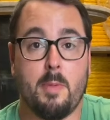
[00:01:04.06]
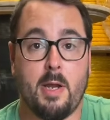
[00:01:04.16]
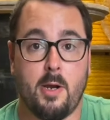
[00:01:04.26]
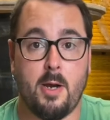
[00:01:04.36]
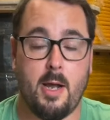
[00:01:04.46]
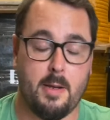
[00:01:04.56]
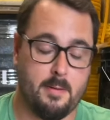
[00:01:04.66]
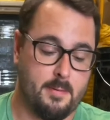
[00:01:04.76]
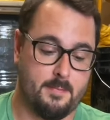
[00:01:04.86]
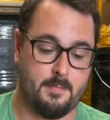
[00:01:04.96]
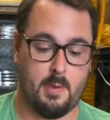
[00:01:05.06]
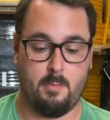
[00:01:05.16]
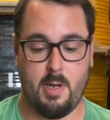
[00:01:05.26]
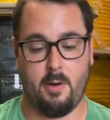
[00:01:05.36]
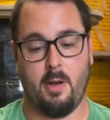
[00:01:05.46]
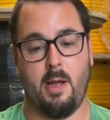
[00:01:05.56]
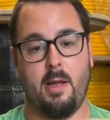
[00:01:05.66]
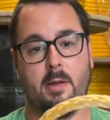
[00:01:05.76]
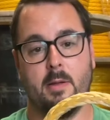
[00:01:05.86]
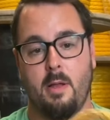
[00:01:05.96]
make our eye. Make our
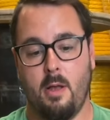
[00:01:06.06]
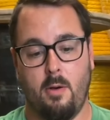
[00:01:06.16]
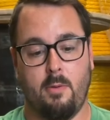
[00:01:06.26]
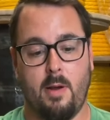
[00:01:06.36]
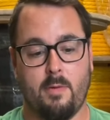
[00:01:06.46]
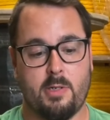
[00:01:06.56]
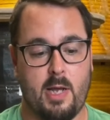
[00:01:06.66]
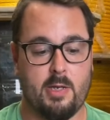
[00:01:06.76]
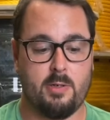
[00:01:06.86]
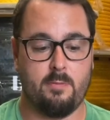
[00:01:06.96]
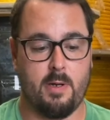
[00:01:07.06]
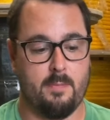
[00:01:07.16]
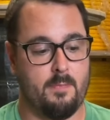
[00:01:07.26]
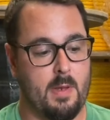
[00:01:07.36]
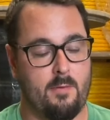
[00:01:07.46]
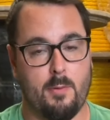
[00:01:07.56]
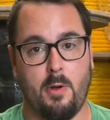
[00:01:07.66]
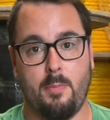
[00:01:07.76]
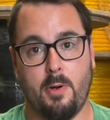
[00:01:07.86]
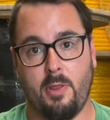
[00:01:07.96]
eye whatever size you want. If you're
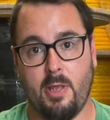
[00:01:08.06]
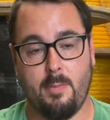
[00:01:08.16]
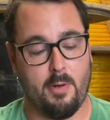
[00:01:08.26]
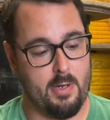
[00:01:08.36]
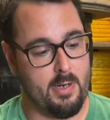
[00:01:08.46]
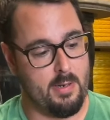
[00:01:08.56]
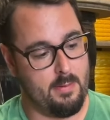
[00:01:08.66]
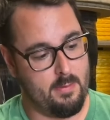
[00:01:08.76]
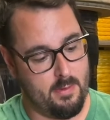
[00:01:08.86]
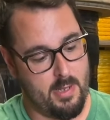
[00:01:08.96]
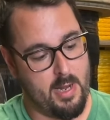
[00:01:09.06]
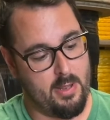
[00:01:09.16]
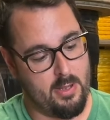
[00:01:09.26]
going to put a thimble in it, lay the